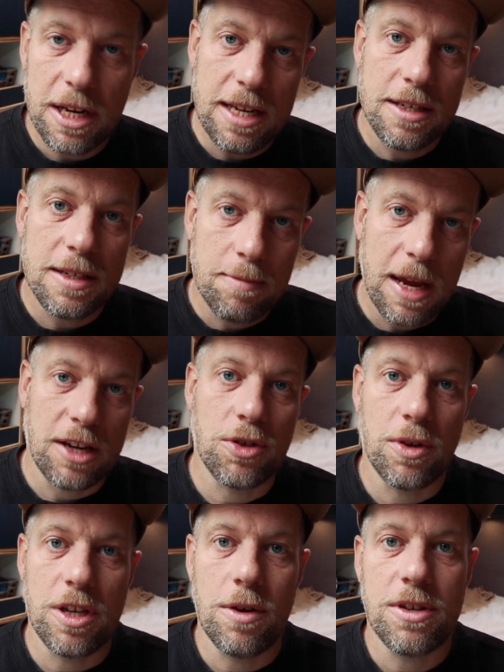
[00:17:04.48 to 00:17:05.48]
please make
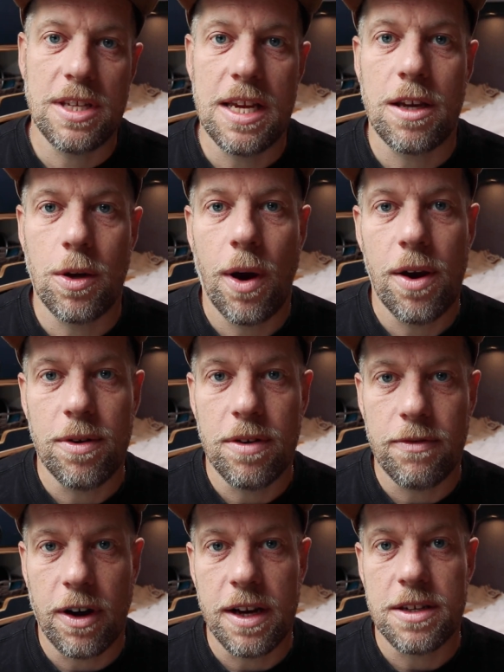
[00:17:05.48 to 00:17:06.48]
sure you seek your own
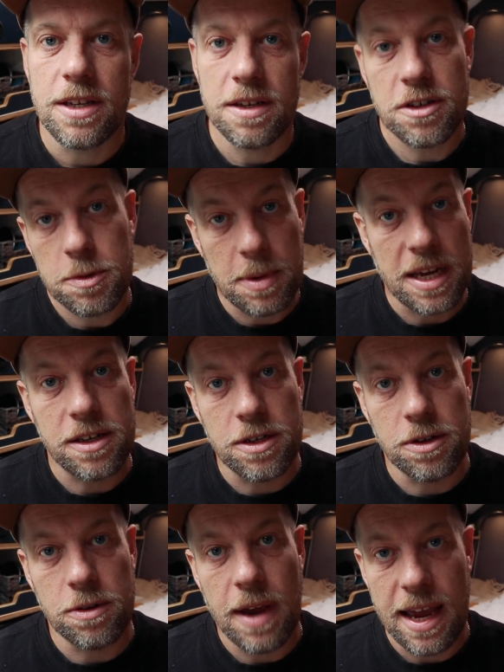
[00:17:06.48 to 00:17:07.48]
advice and speak
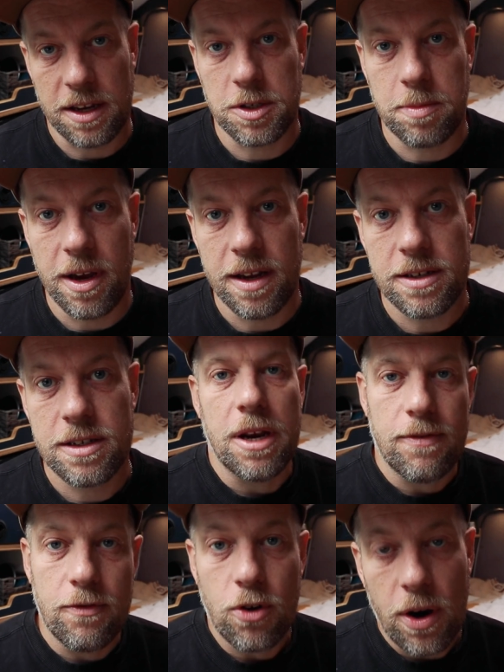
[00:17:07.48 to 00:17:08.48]
to experts. But
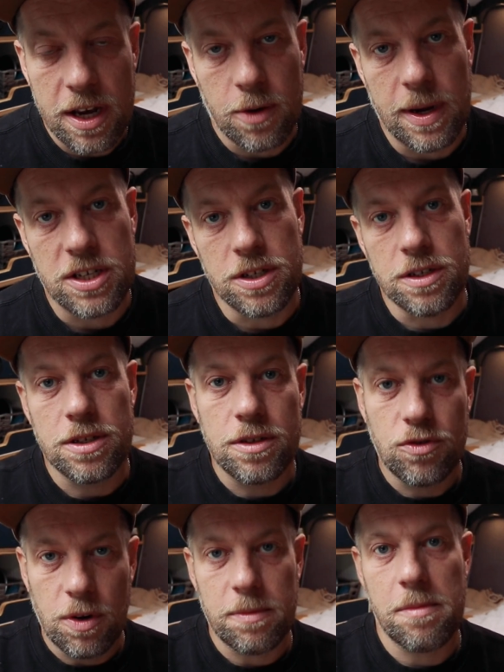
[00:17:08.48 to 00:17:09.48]
if you've got any questions,
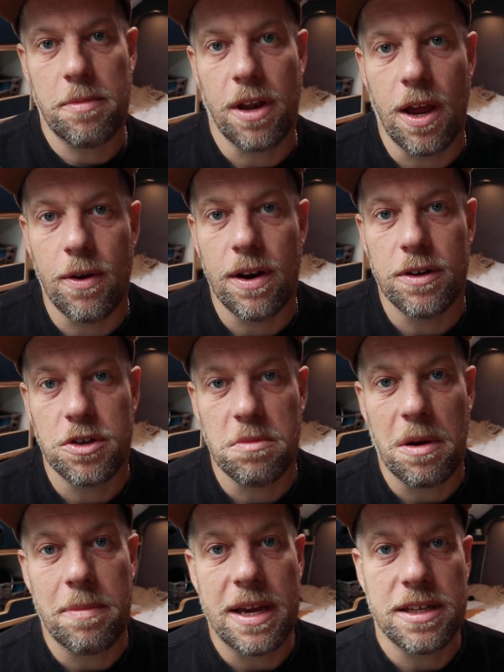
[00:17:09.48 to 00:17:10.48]
drop them below and I'll do
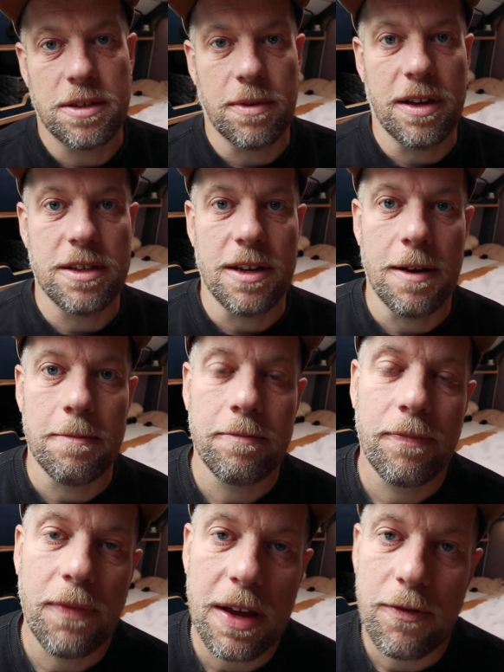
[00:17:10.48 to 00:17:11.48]
my best to answer.
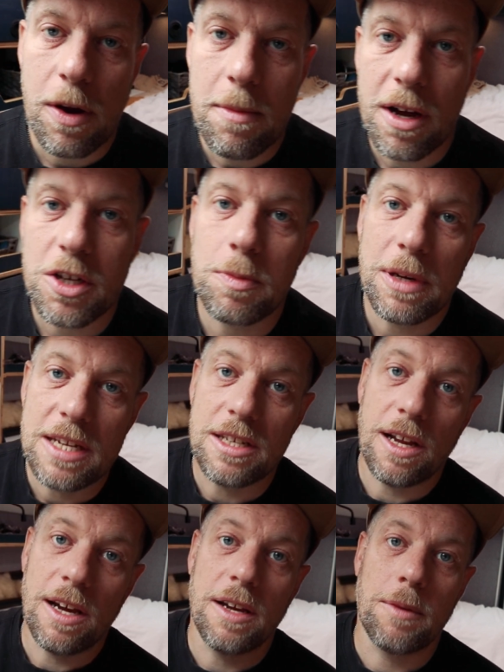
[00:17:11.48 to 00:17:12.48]
Thank you very much. Please
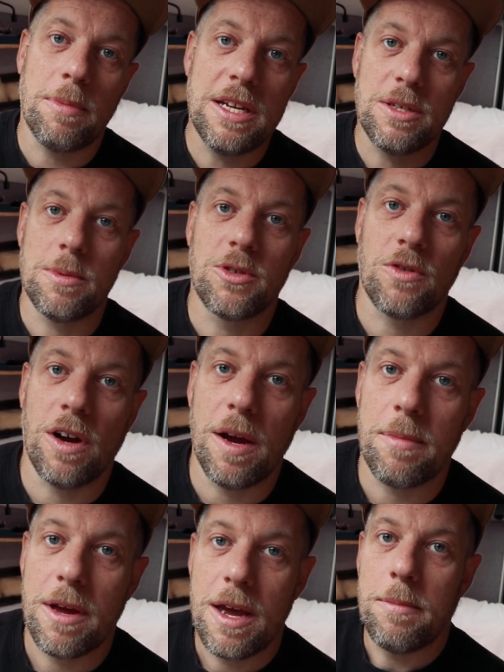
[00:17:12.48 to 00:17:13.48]
like, please
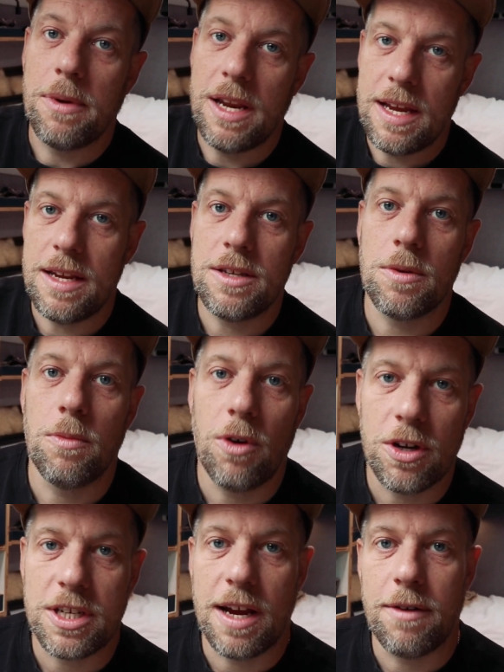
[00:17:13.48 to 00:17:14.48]
subscribe. Please
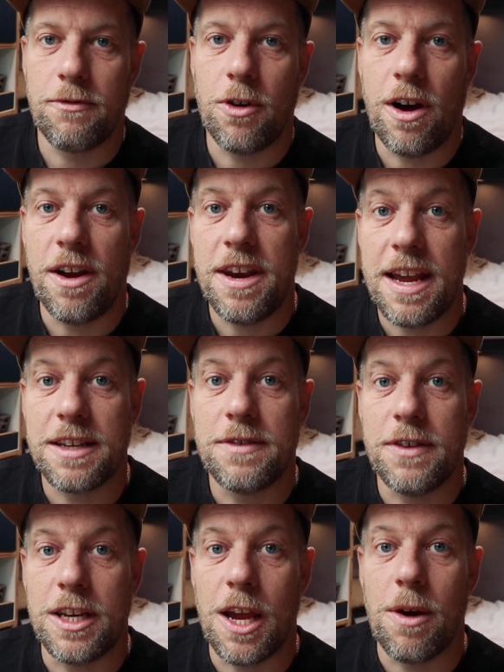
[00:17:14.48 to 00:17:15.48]
watch out for our next
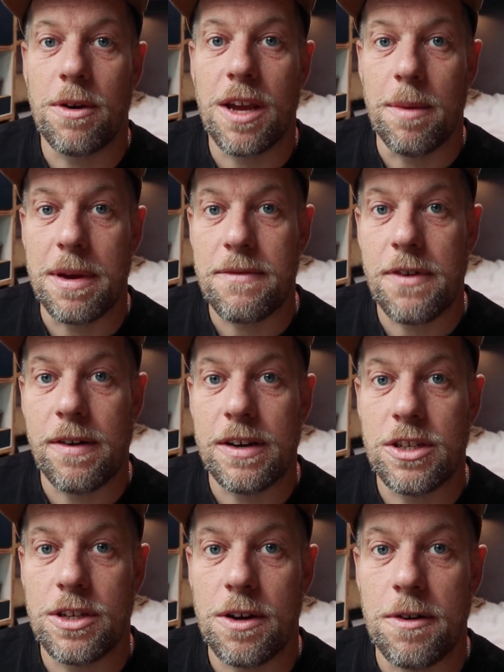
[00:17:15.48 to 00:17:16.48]
video coming very
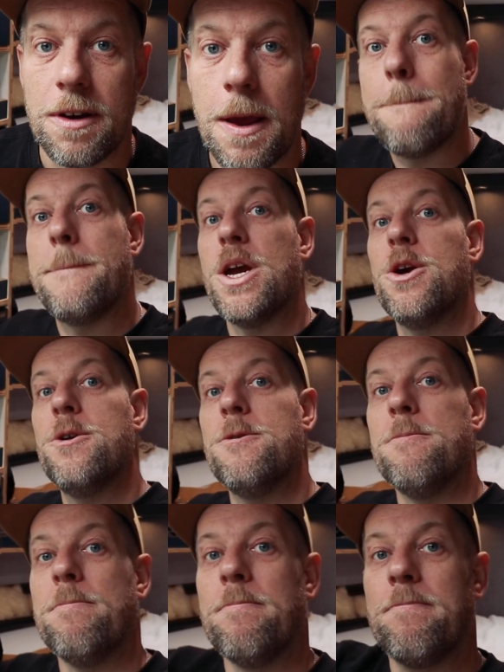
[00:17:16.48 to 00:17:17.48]
soon.
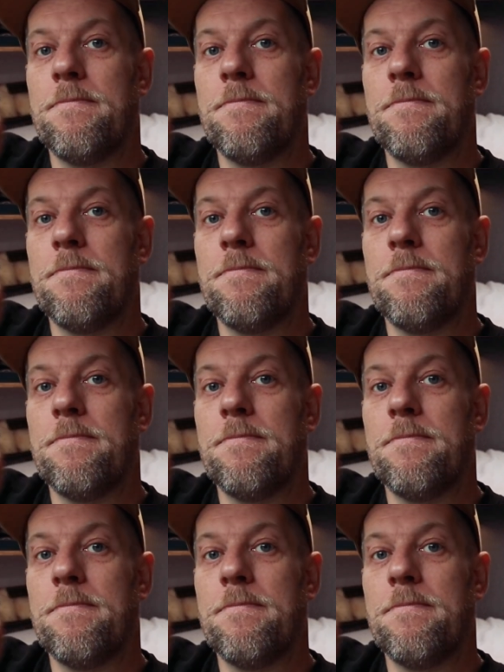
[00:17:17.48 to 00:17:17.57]
Boom.